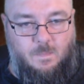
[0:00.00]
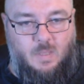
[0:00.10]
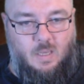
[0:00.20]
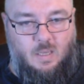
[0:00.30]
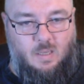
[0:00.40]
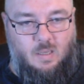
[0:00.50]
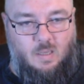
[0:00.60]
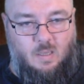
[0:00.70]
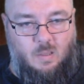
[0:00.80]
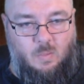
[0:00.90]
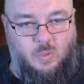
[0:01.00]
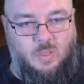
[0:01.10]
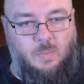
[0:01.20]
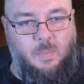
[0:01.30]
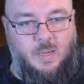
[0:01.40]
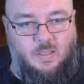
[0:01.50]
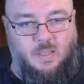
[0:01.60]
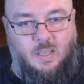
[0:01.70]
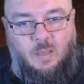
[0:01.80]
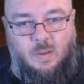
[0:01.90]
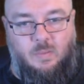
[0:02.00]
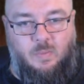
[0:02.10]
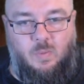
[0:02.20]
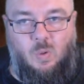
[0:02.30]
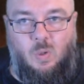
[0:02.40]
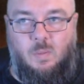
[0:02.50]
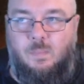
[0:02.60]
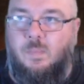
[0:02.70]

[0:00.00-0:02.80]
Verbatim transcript: Uh, what's the best thing you've ever fought?